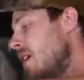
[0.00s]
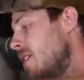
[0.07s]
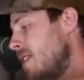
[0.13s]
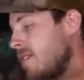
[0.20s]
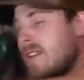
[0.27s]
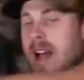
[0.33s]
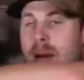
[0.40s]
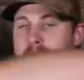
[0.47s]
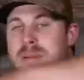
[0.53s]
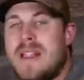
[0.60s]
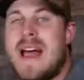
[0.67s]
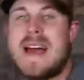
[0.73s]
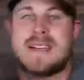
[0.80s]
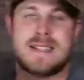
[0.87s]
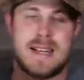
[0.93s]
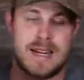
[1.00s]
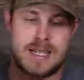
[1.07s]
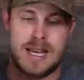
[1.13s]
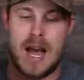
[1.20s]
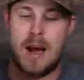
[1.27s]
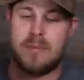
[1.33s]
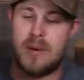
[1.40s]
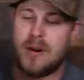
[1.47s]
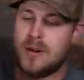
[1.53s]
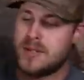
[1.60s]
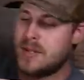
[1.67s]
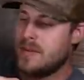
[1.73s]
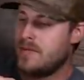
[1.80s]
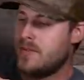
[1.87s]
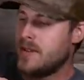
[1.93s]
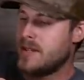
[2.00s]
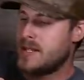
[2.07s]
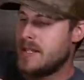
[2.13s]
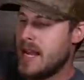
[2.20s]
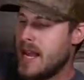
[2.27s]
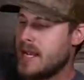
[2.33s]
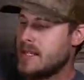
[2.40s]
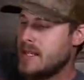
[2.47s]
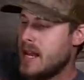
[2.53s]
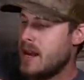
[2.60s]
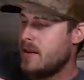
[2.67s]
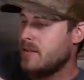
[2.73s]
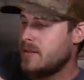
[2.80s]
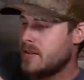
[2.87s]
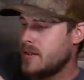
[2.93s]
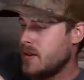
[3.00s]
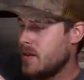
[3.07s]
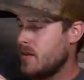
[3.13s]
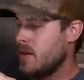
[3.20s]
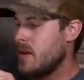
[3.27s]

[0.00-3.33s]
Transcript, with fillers: They've got plastic toppers for the stakes now, so